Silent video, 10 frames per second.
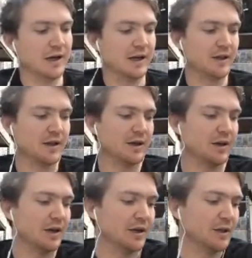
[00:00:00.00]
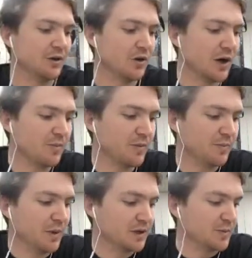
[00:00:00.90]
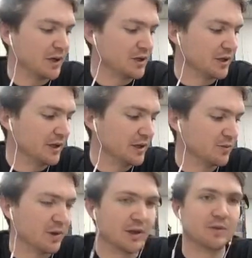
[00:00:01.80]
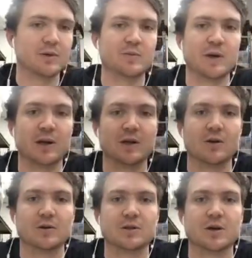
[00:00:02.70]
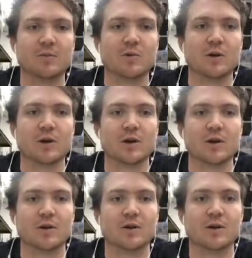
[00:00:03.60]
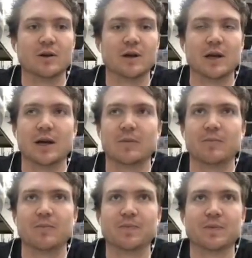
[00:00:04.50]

and the and the grub especially is one that we spent a long time working on, um,